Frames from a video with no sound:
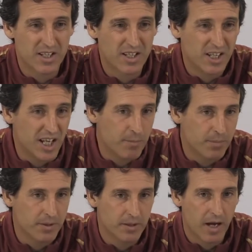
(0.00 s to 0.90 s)
keep
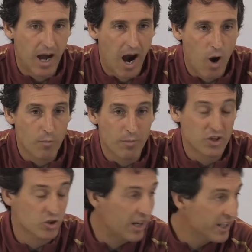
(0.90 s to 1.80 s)
our
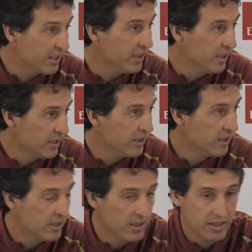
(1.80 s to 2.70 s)
personality,
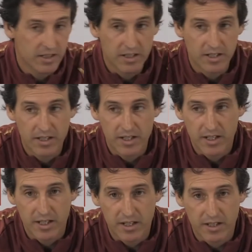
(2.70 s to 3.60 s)

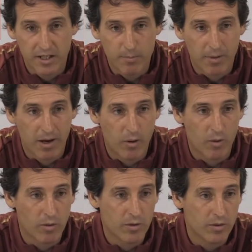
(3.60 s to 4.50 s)
keep
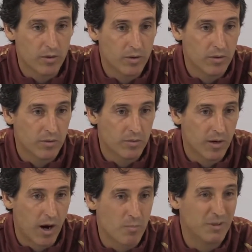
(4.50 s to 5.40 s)
our
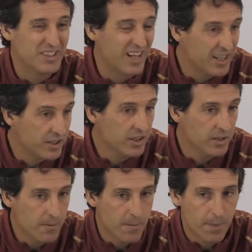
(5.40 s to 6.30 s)

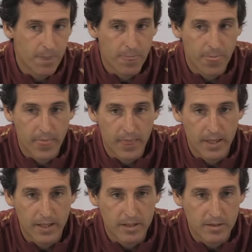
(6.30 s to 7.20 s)
mentality,
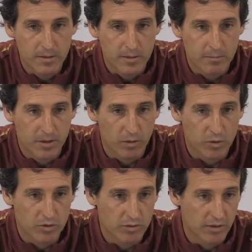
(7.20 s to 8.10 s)

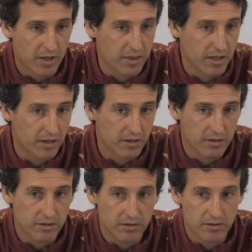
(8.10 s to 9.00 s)
because I think
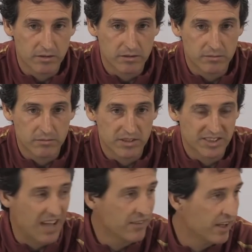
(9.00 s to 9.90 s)

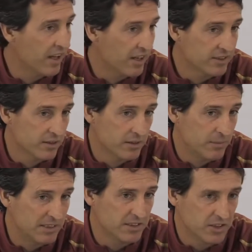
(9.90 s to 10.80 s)
Sunday against
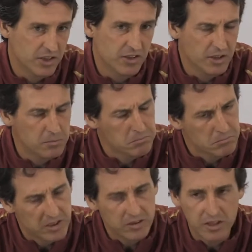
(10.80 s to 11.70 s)
Manchester City,
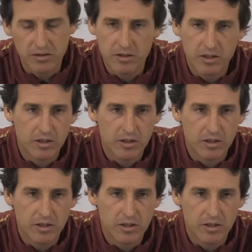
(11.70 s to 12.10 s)
the team